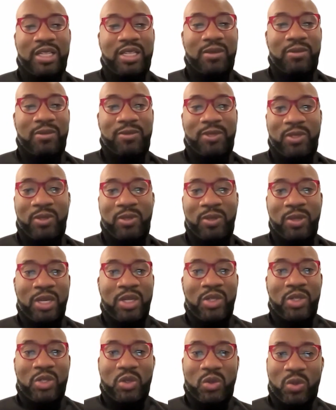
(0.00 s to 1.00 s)
it if you
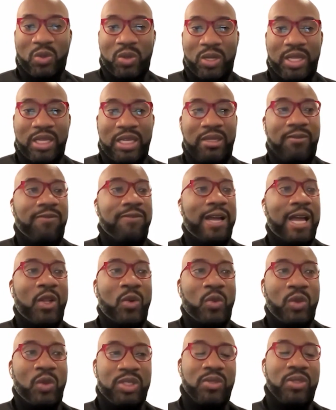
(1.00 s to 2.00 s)
join and
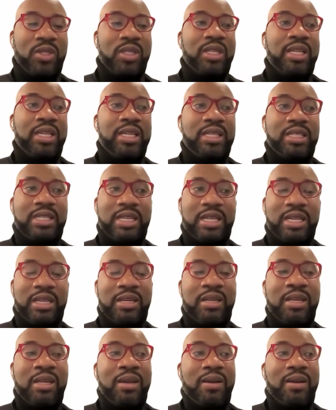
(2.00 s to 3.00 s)
follow us on
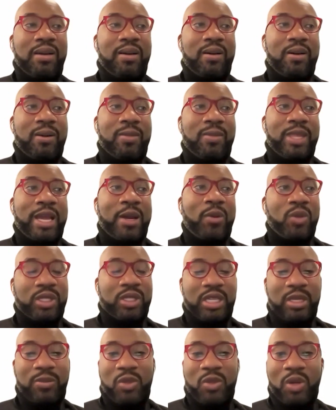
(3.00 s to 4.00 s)
LinkedIn. That will
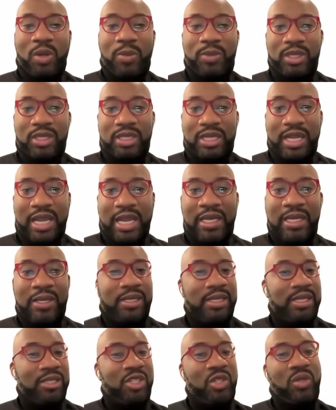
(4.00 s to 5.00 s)
keep you up to date.
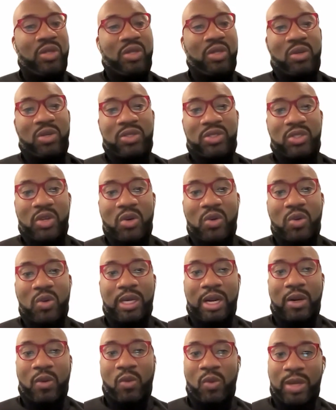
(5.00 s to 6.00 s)
And then you could also go on
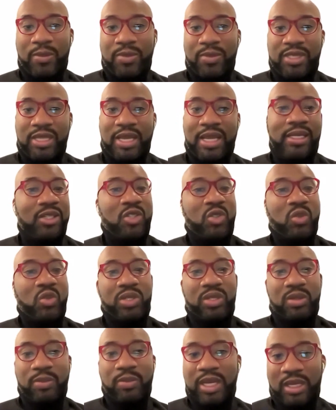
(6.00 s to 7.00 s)
our website and join
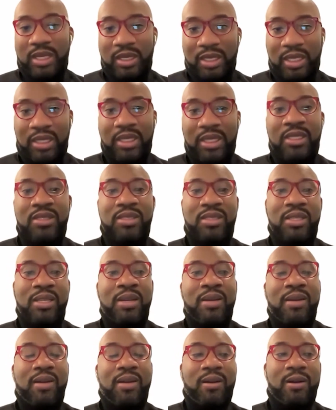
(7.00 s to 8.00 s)
the mailing list,
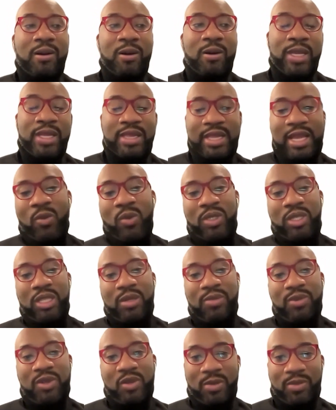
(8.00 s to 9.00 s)
and that will
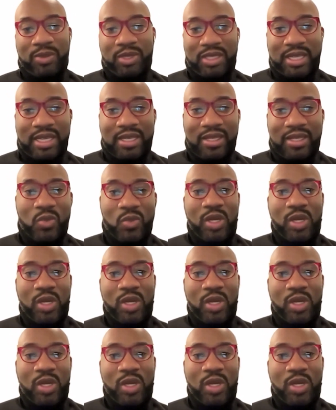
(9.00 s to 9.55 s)
keep you up to date as